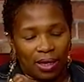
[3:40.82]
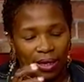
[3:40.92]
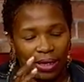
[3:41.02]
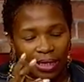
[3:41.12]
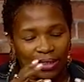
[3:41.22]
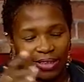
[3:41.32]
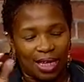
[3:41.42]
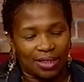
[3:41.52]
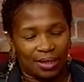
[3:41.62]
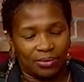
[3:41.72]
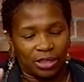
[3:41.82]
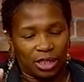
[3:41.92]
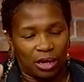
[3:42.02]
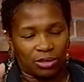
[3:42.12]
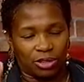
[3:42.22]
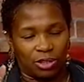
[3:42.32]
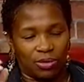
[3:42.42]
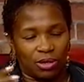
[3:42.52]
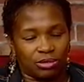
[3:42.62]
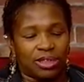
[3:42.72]
It's not what you call
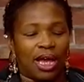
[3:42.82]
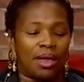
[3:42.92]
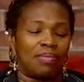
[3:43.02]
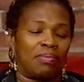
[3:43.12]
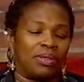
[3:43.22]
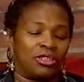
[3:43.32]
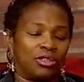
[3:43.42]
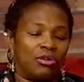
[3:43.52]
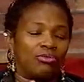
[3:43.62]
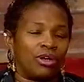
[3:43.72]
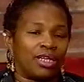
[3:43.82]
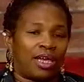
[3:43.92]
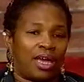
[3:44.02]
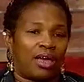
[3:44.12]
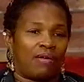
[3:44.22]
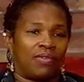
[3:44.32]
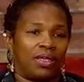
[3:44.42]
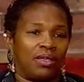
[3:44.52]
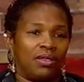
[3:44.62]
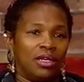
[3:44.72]
stereotyping, but you don't really have
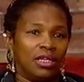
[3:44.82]
the